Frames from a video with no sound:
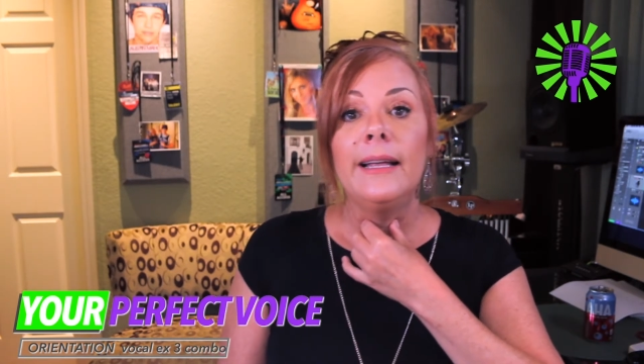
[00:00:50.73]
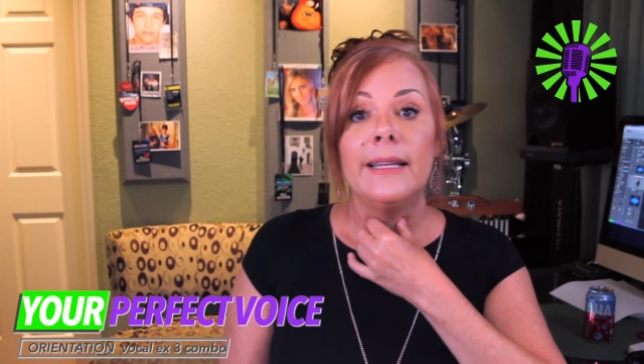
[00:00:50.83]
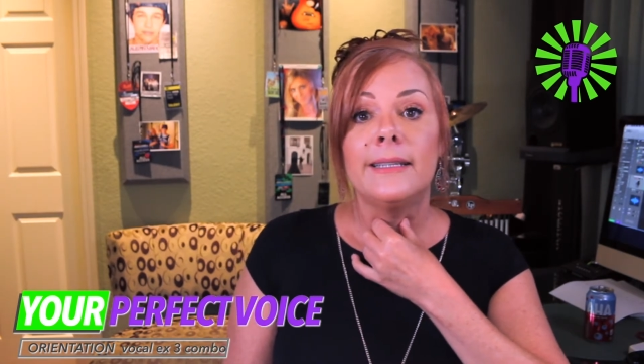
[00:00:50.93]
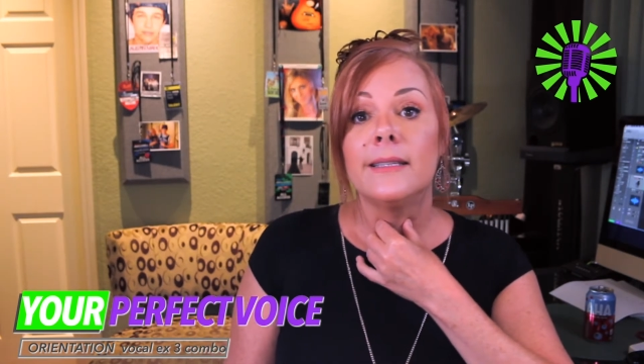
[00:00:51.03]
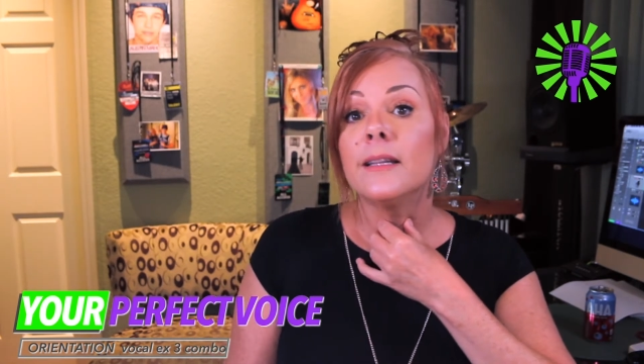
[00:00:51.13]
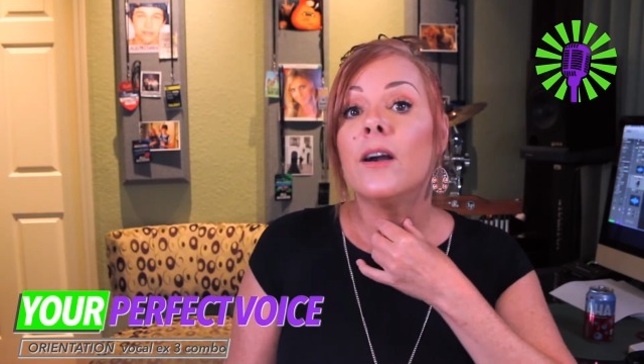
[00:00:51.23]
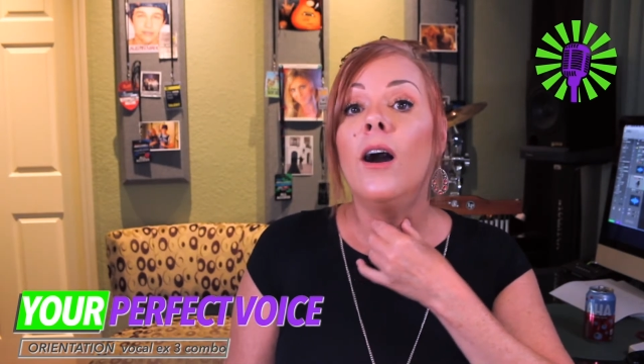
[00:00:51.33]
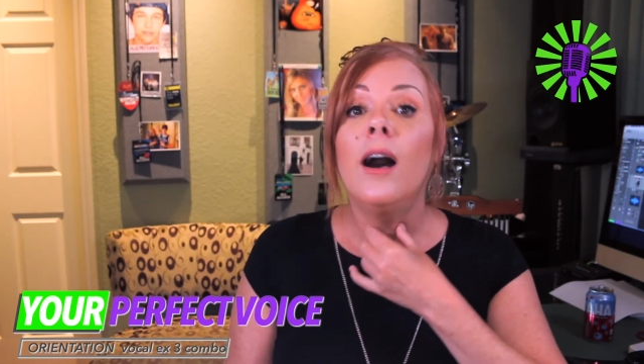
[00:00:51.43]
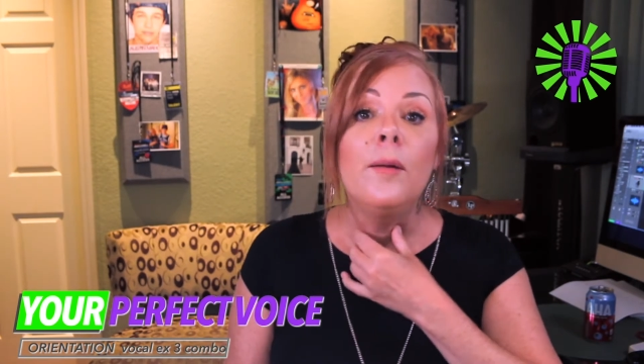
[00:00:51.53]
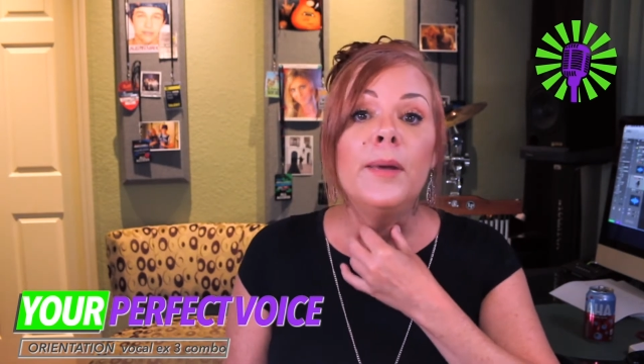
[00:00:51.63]
This is the
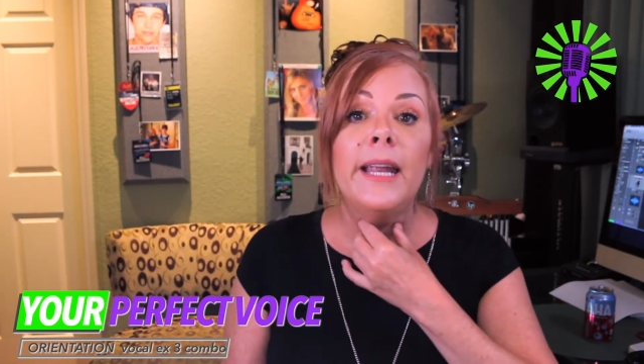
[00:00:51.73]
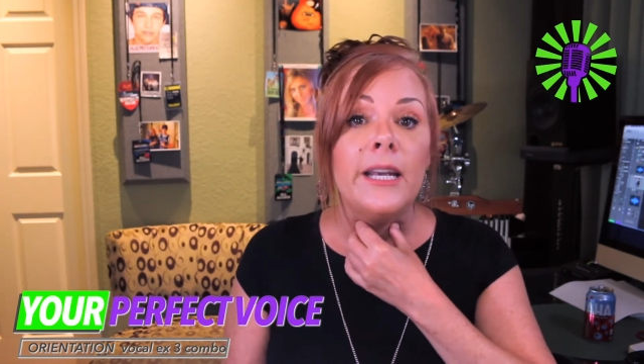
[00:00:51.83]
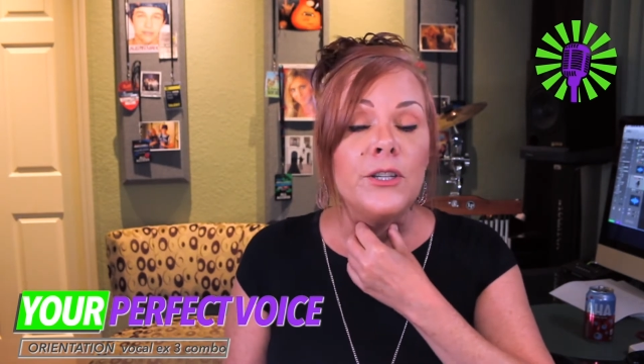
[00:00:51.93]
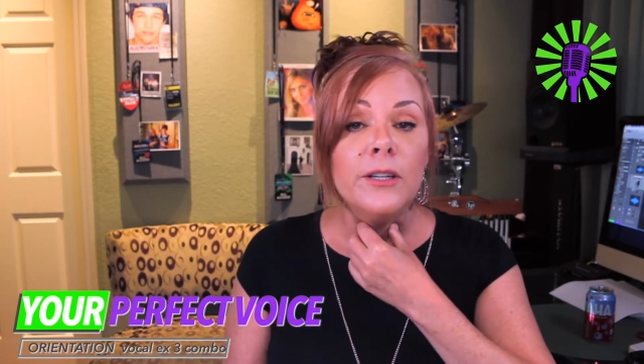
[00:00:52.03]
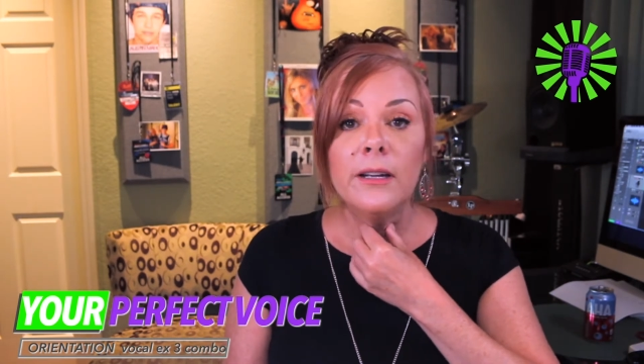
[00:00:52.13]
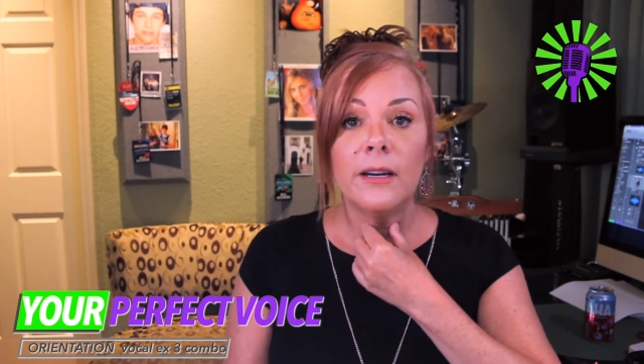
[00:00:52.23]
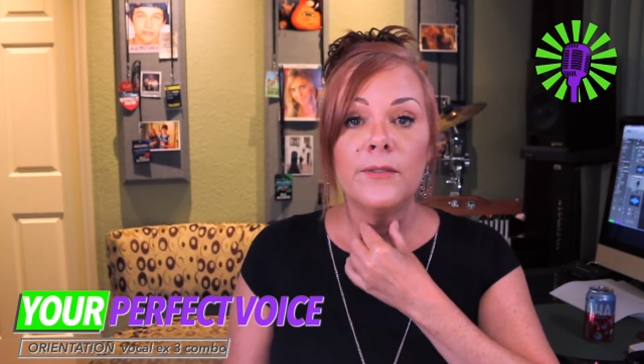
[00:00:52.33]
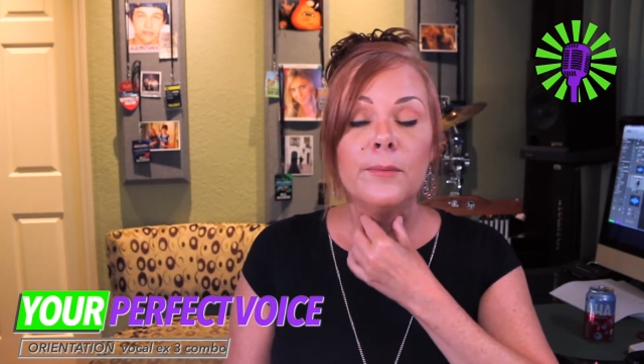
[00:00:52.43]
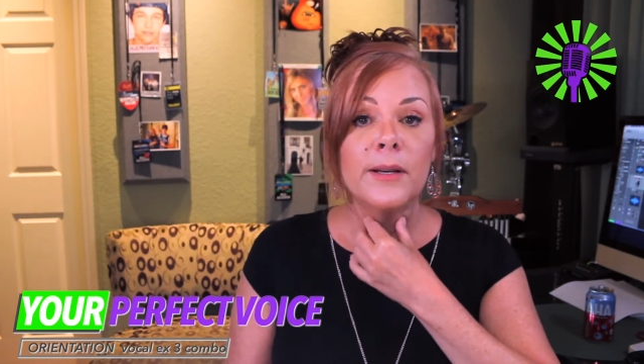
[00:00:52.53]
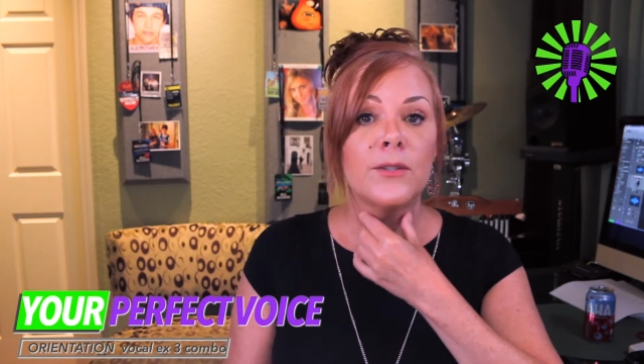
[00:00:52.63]
combination
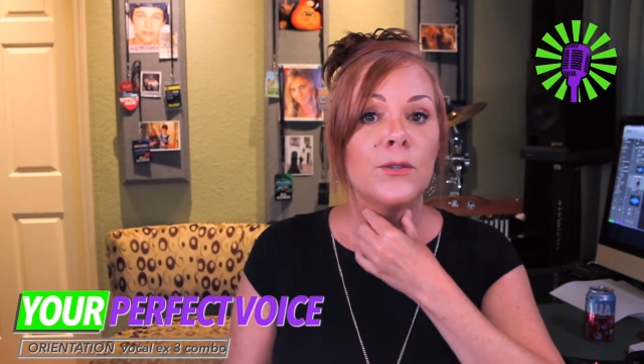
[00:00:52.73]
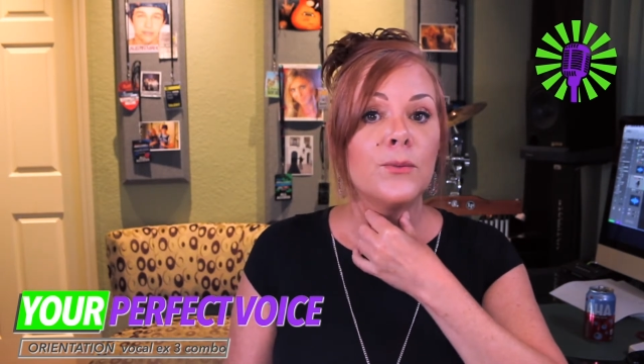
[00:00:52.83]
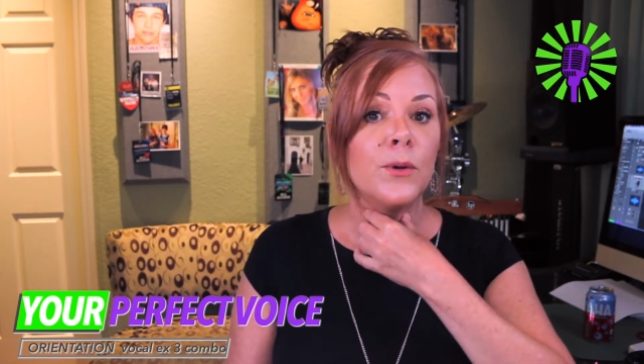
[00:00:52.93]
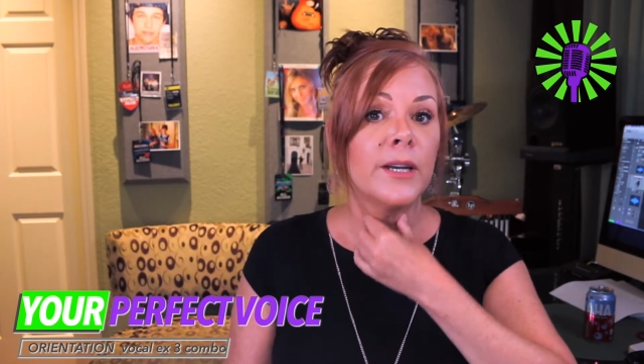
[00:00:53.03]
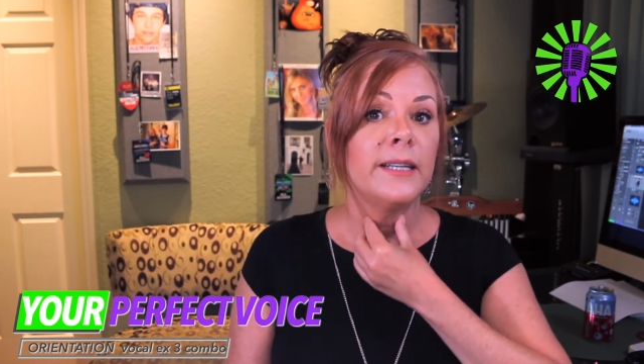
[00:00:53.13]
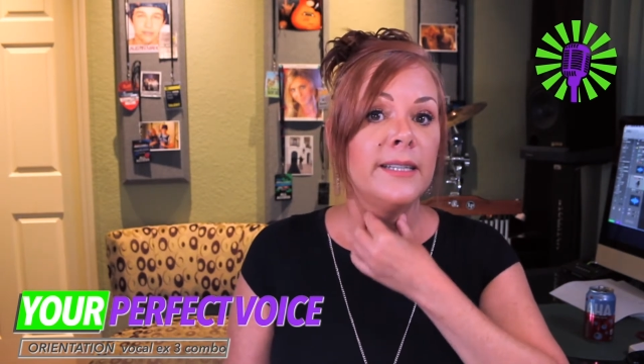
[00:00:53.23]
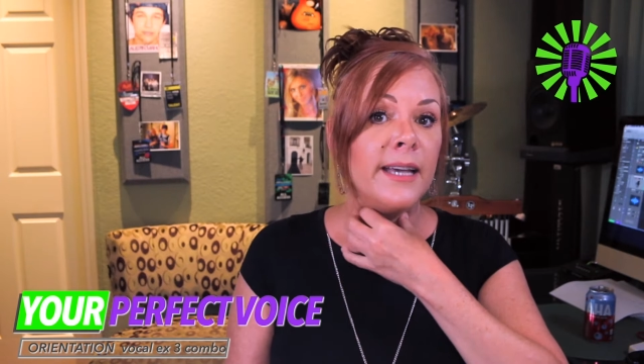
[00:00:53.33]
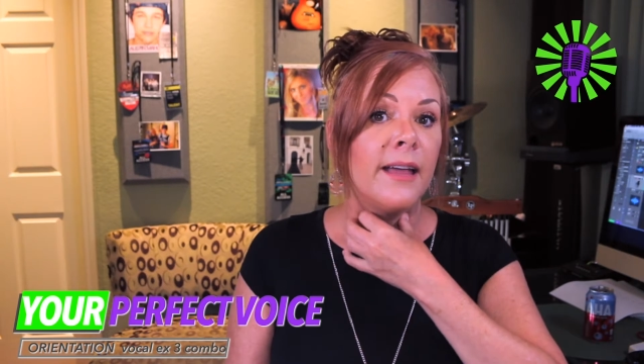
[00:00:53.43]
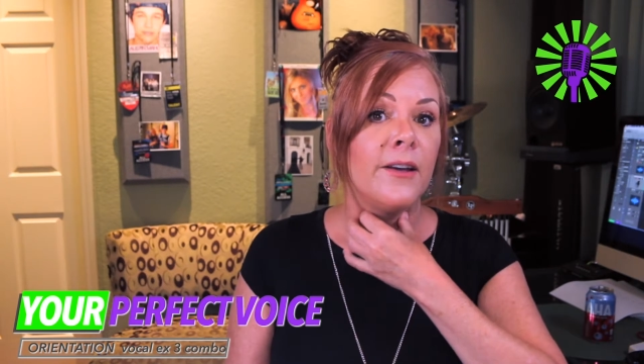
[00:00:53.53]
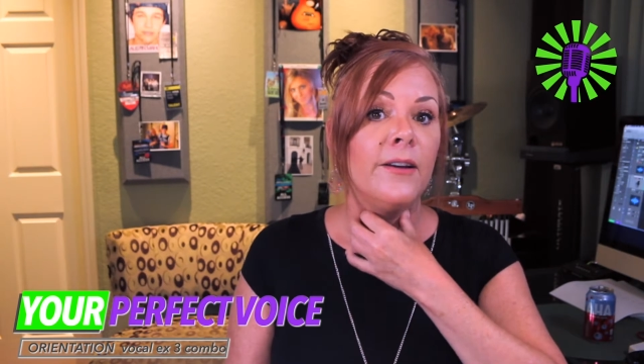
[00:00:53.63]
of the muscles working
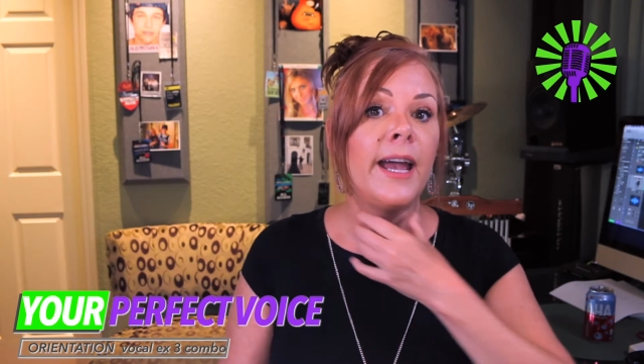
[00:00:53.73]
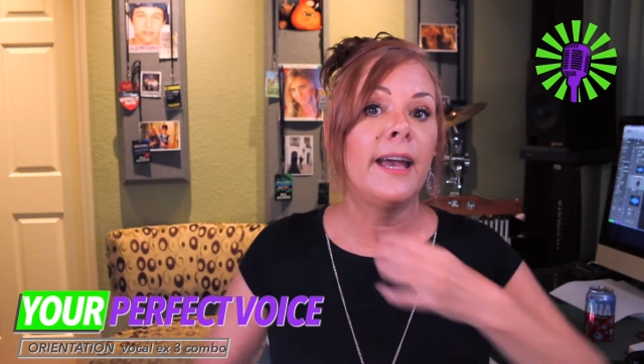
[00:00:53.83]
together